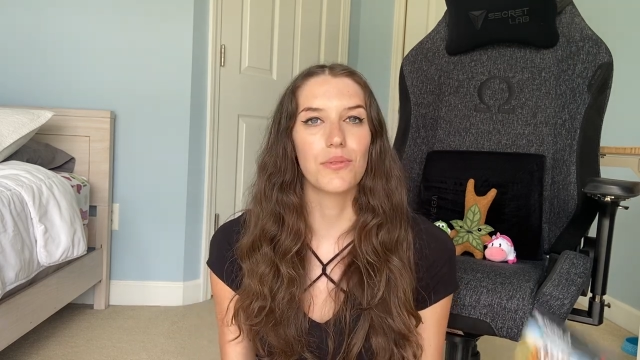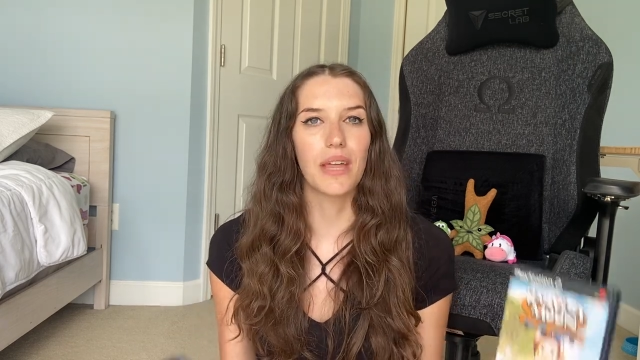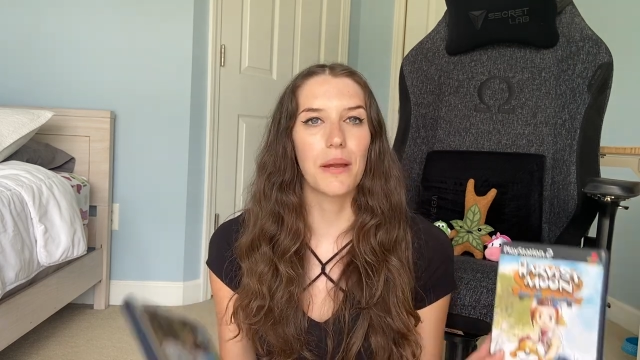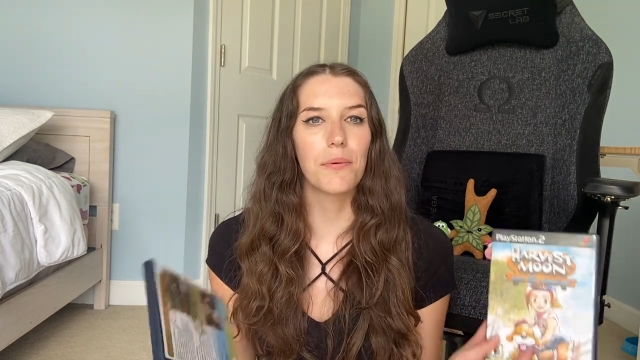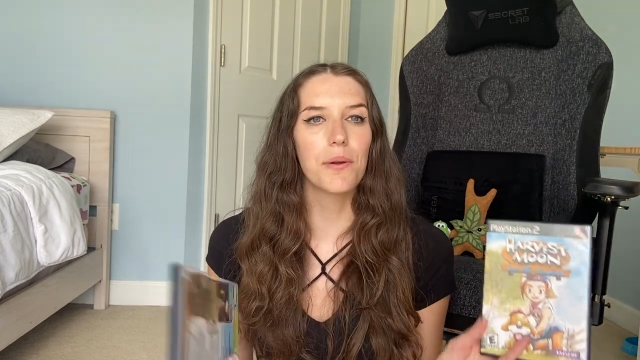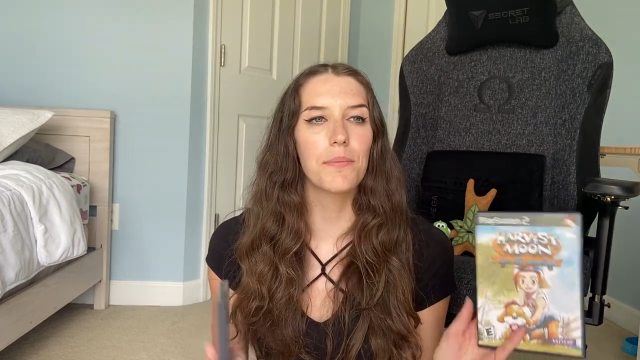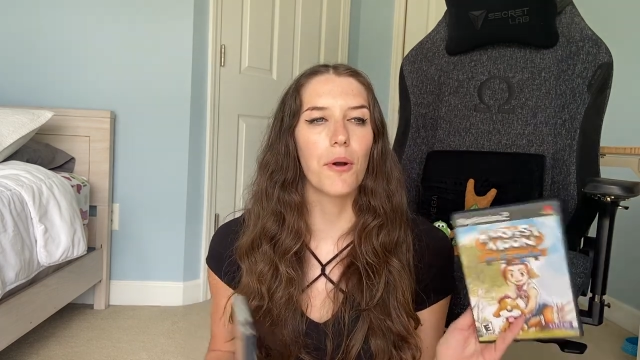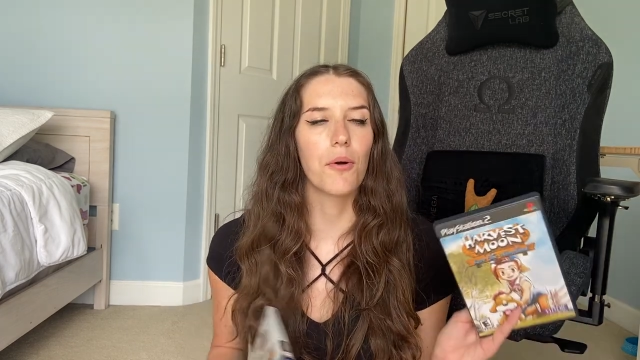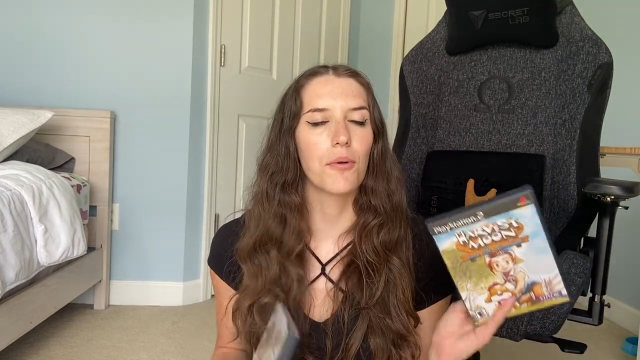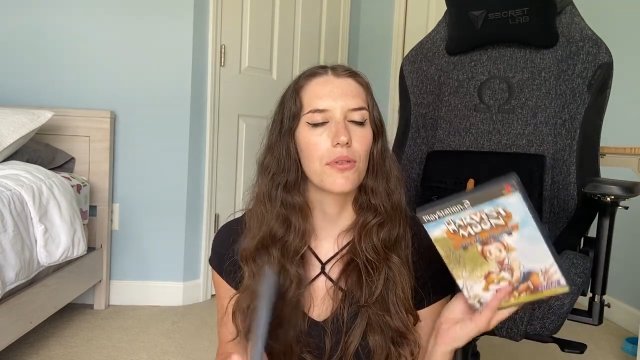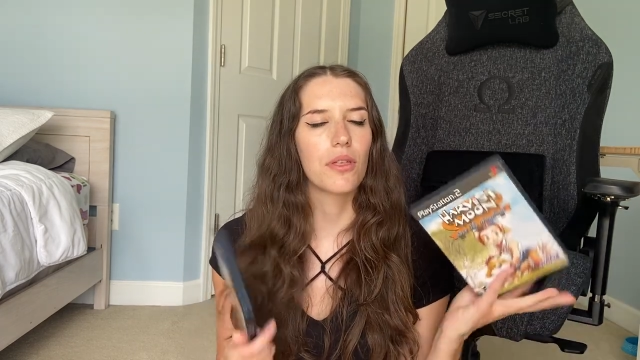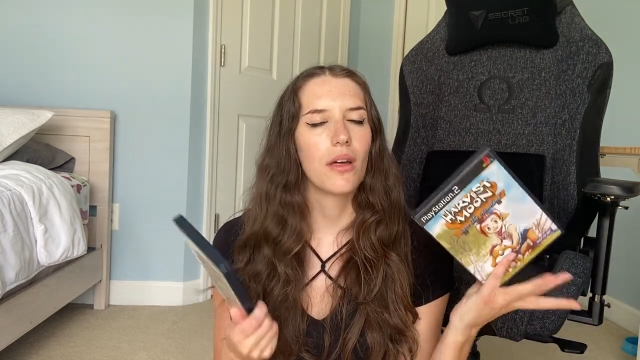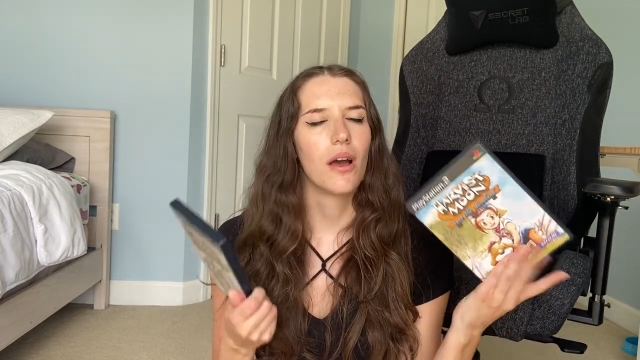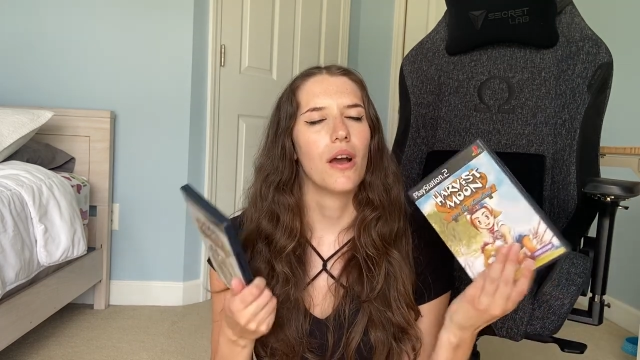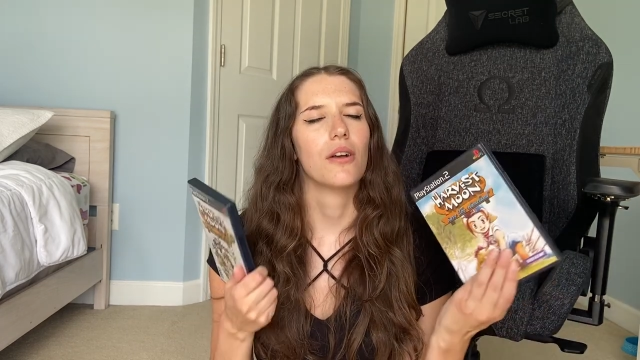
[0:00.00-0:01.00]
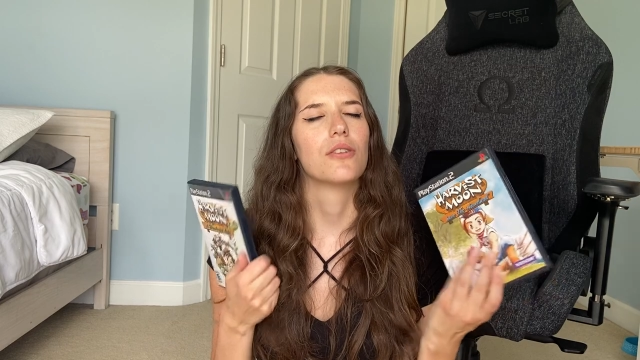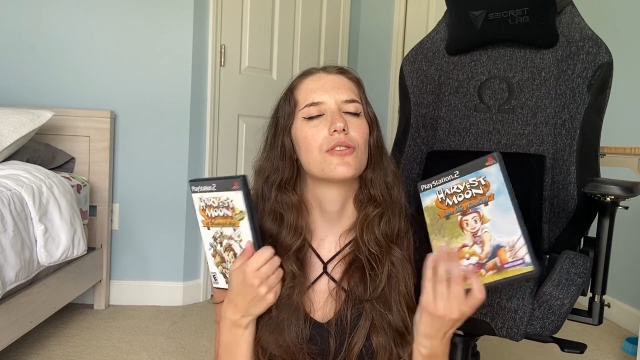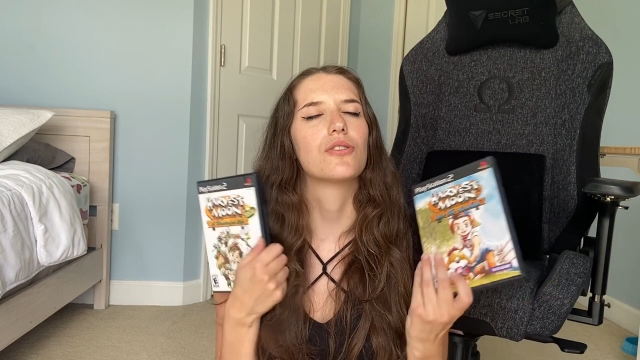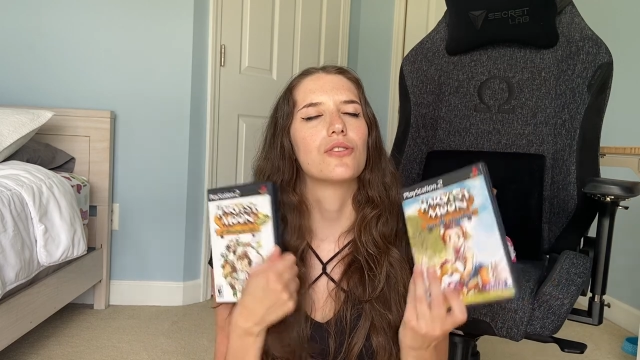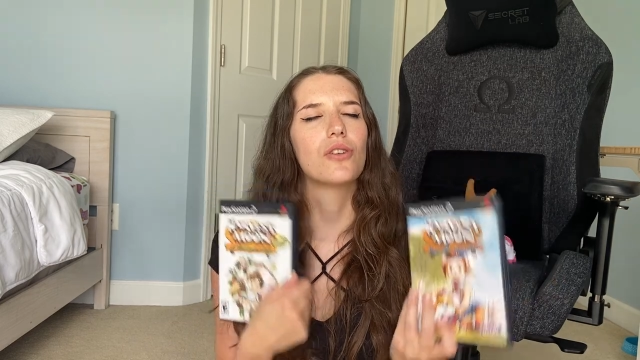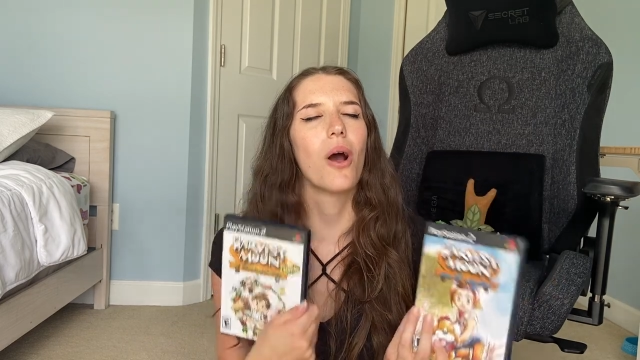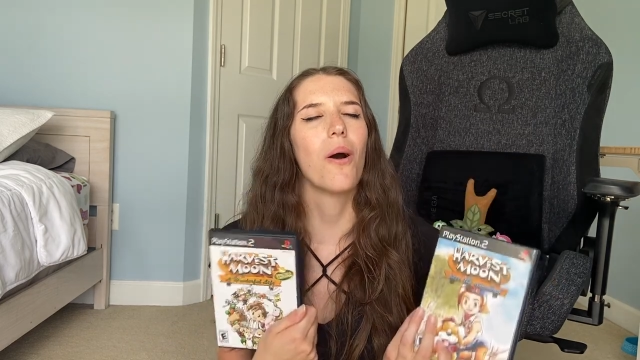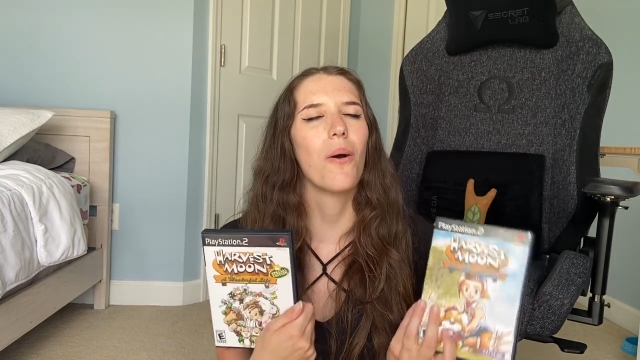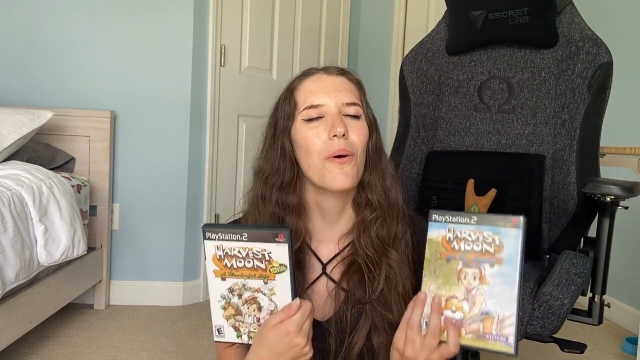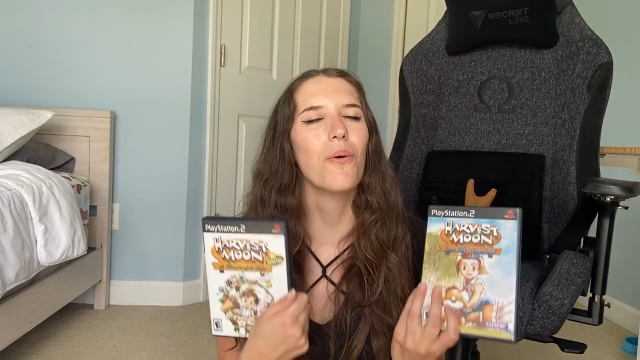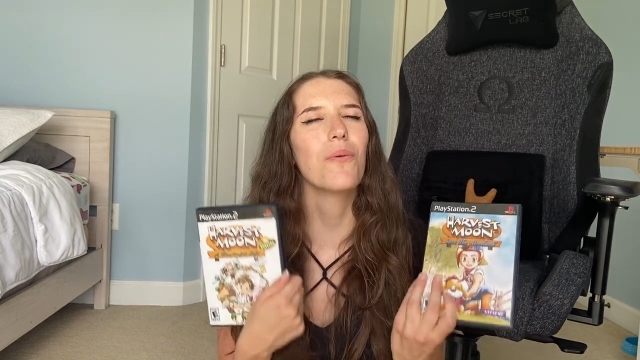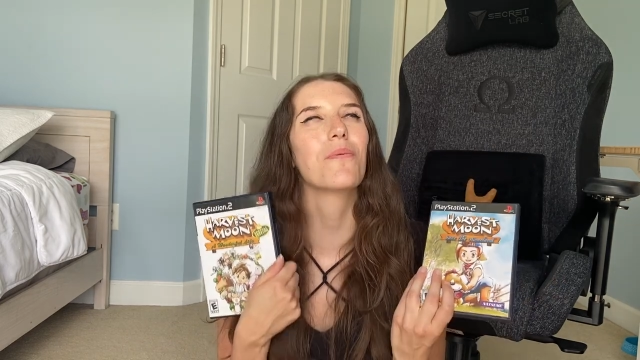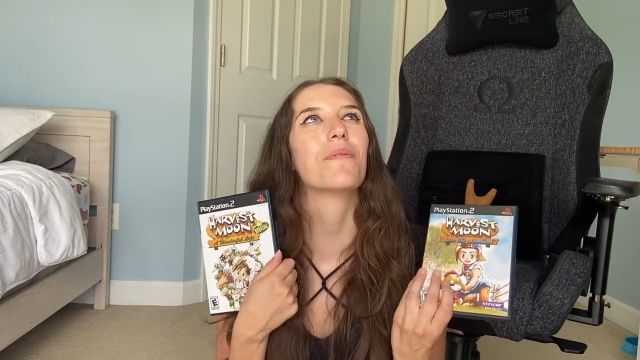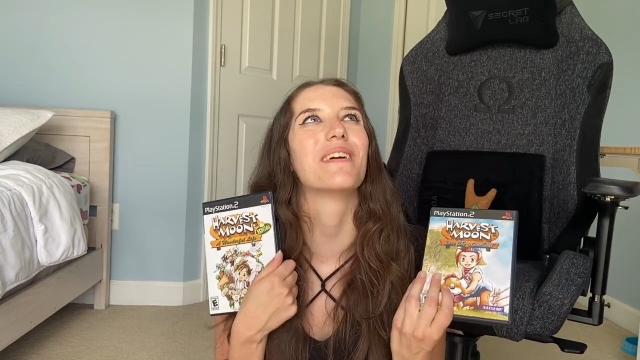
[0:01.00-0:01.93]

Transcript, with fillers: They were both so